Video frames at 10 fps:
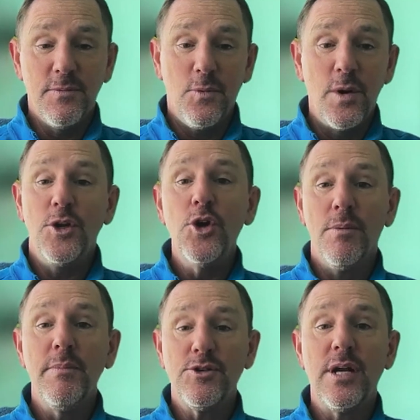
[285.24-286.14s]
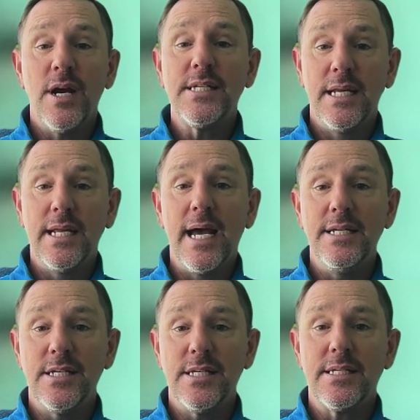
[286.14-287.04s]
We're your missionary sending
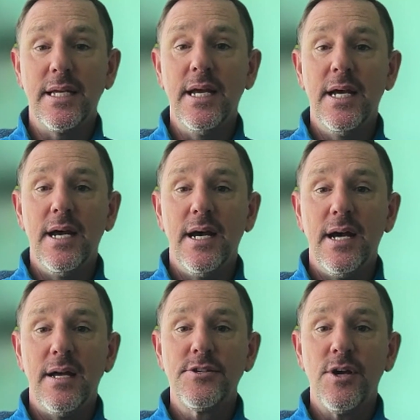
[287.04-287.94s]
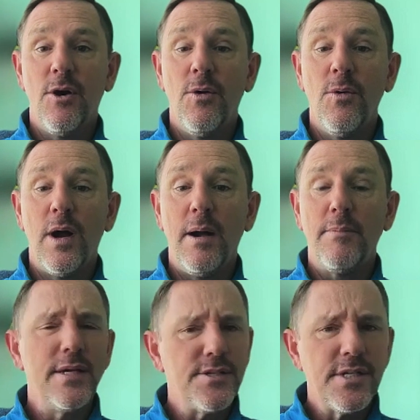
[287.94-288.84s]
agency. So
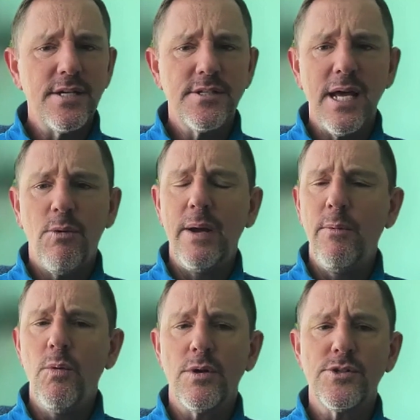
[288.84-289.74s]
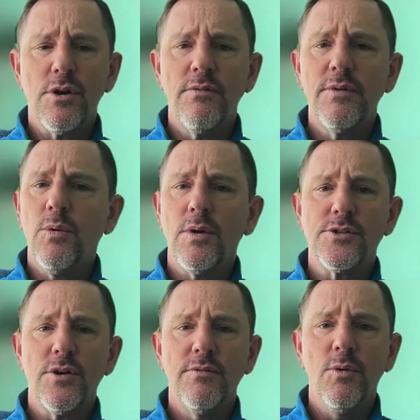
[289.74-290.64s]
please see us that way. We want to serve you, want to
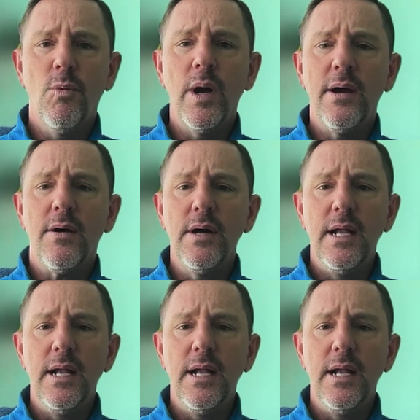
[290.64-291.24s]
serve you well.